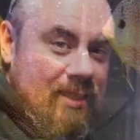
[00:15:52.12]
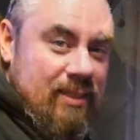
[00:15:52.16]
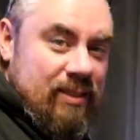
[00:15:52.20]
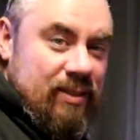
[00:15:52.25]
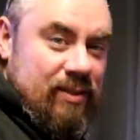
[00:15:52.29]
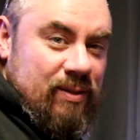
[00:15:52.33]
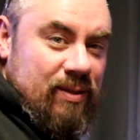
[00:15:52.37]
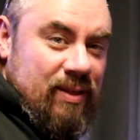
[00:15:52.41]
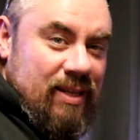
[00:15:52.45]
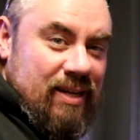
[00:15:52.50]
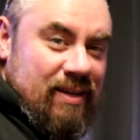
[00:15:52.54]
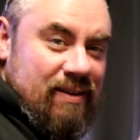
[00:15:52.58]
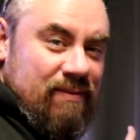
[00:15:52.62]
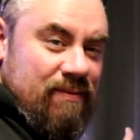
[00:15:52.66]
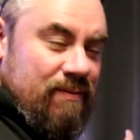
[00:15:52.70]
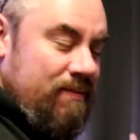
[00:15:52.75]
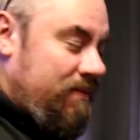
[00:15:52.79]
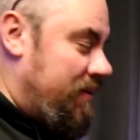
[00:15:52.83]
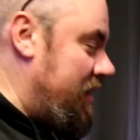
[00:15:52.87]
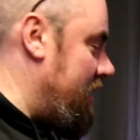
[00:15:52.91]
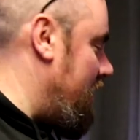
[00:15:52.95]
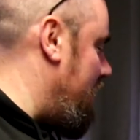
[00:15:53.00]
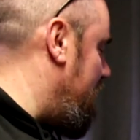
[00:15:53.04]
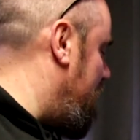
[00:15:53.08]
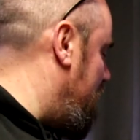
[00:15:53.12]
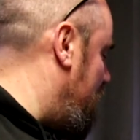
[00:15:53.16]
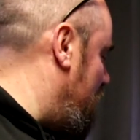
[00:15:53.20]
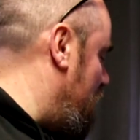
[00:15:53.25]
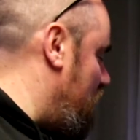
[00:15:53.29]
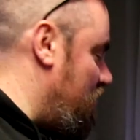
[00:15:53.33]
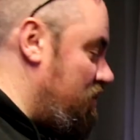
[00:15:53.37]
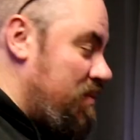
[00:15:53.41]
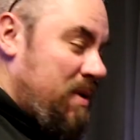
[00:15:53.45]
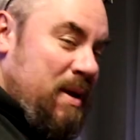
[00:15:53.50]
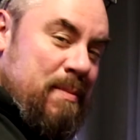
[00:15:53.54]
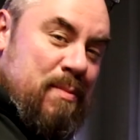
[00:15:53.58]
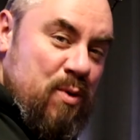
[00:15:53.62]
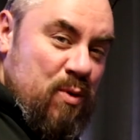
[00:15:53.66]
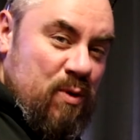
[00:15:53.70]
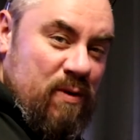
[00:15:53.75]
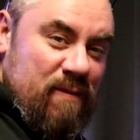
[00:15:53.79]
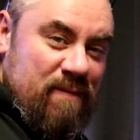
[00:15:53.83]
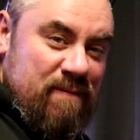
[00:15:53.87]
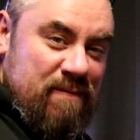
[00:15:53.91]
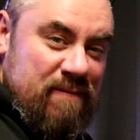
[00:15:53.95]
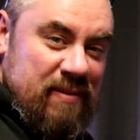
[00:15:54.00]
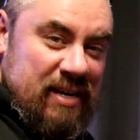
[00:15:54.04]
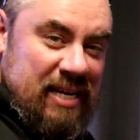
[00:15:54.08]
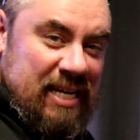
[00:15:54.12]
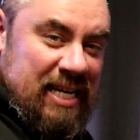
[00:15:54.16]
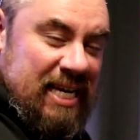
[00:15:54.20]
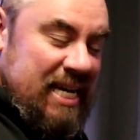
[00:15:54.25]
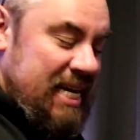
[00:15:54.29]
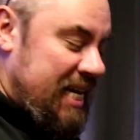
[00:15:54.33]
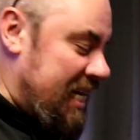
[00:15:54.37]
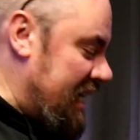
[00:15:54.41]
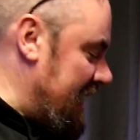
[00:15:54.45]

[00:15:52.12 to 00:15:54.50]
So there, fed a few of my more finicky